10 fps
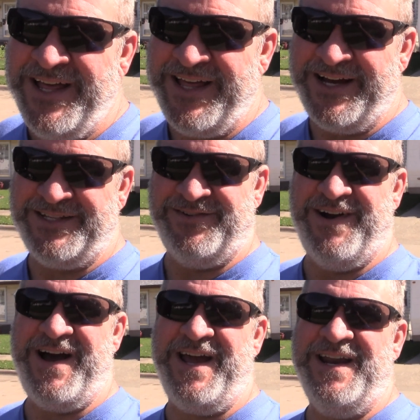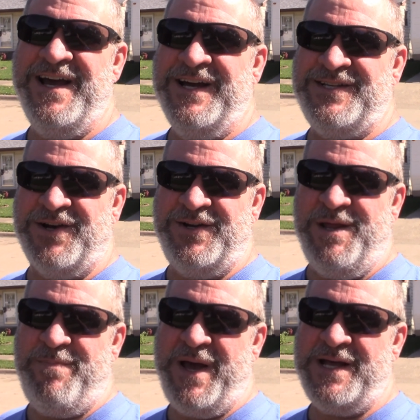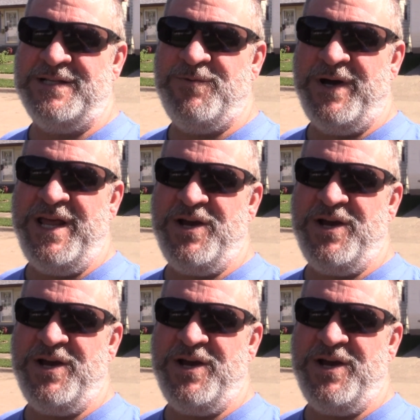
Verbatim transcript: That's right. So it depends what